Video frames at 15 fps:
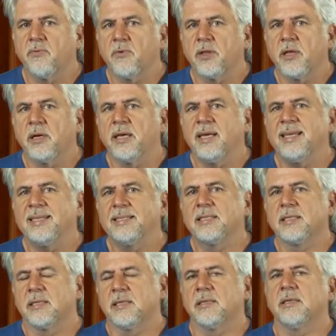with an
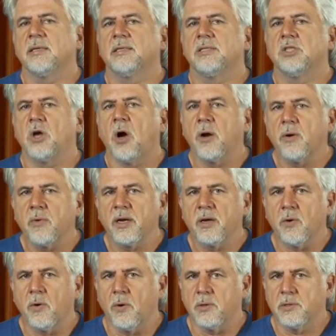incident that John
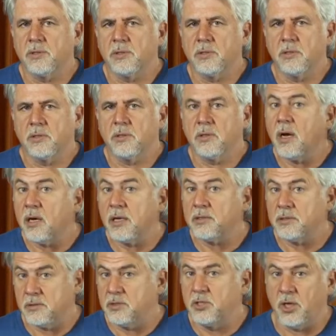records,
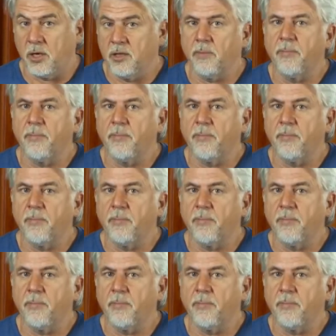not John the